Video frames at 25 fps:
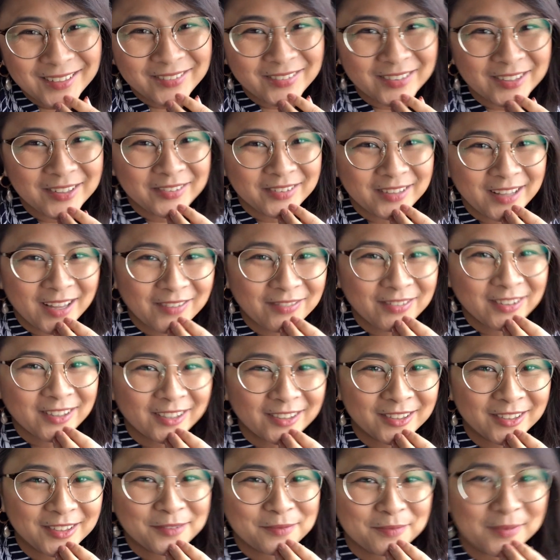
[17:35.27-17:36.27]
we don't have a
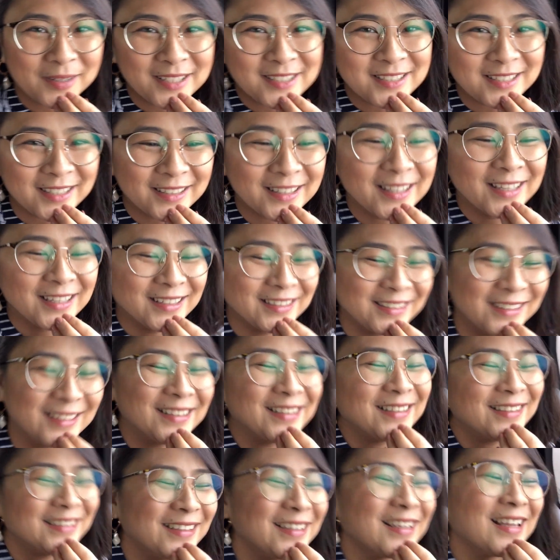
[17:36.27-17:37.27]
lot of budget.
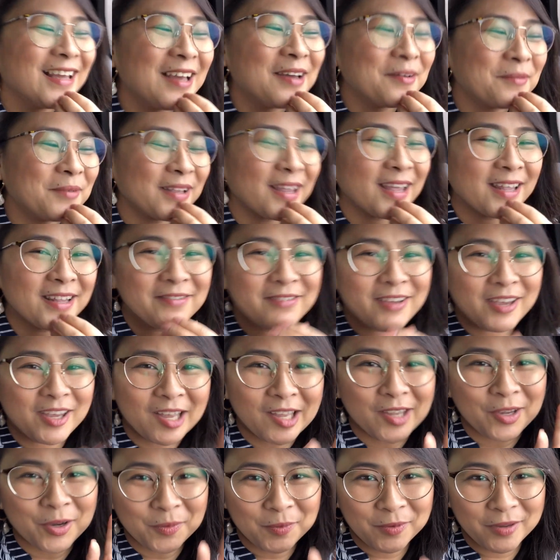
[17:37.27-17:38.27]
But anyway,
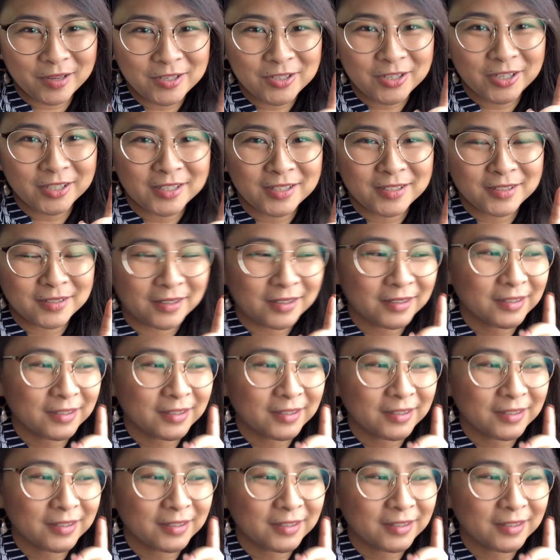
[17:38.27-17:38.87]
I hope you enjoyed this,